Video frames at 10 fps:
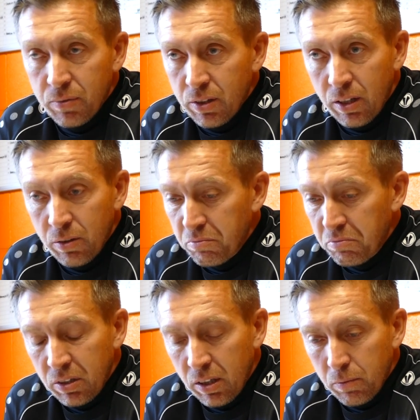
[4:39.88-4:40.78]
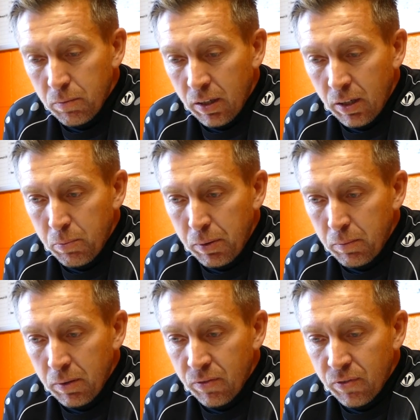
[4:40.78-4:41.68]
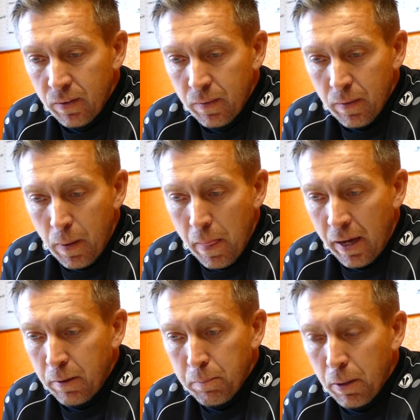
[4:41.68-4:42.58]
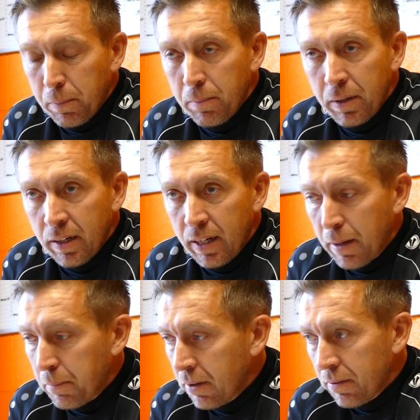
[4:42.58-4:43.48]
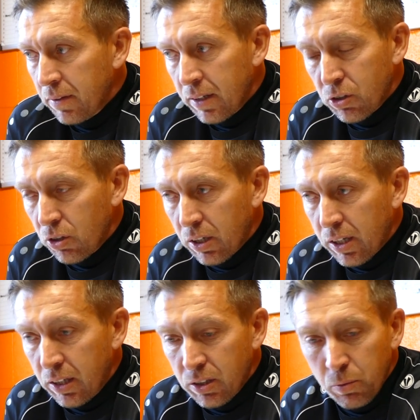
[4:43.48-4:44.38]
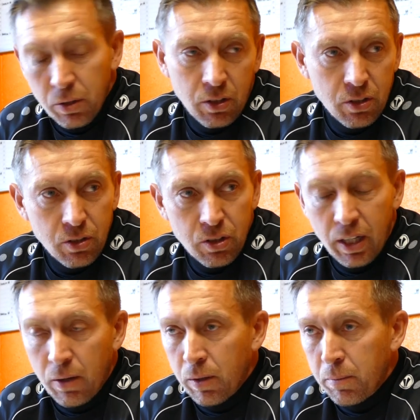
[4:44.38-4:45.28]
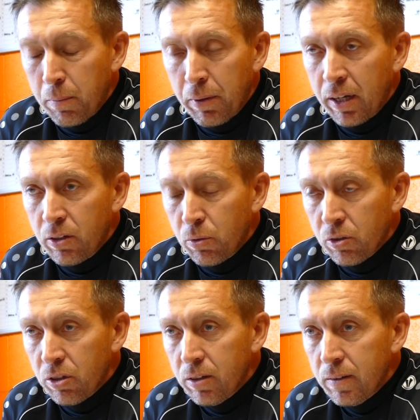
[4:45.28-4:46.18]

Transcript: So, you know, I know people have had a pop at me and that, but that's not the case. I wanted to see how one of my players was.